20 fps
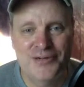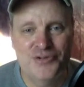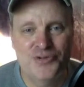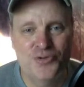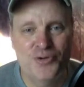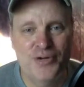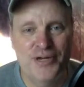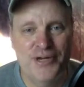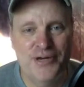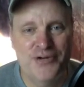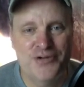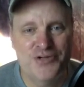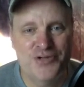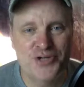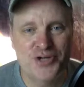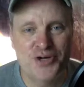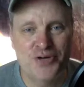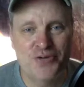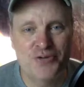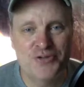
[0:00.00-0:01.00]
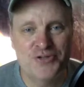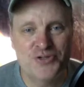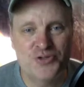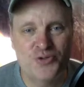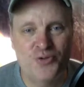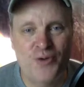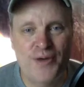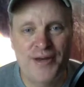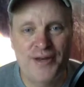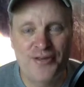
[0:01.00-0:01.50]
20 years ago was
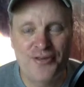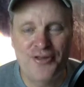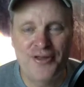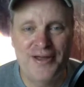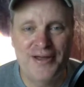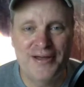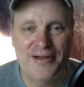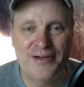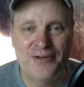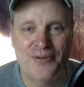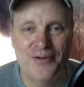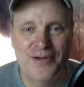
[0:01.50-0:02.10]
quite a thing,